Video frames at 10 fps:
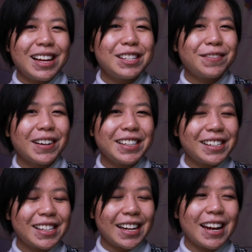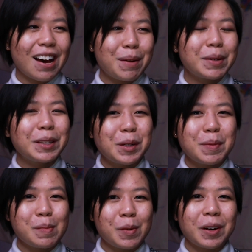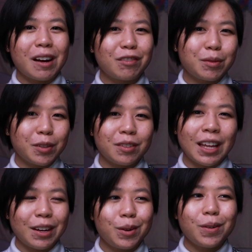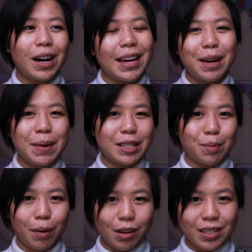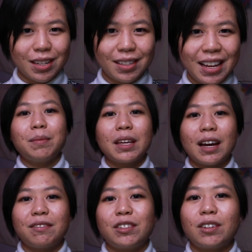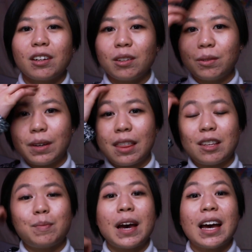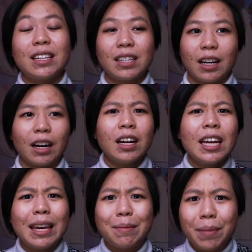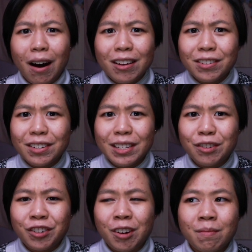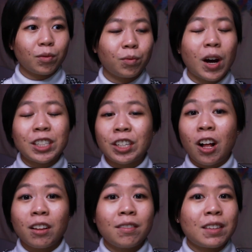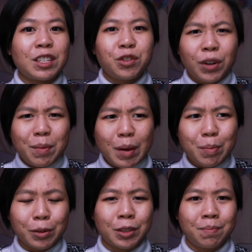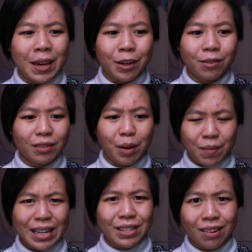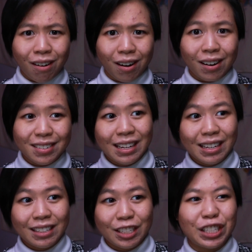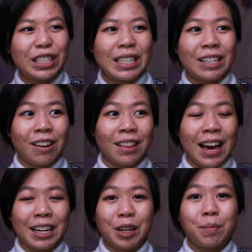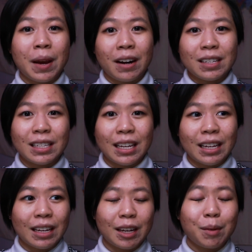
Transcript: It's fun to say now. I'm a little bit more comfortable in who I am as a person. Something I've struggled with this past year, imposter syndrome. Watching all of these great people make amazing art, seeing all that and comparison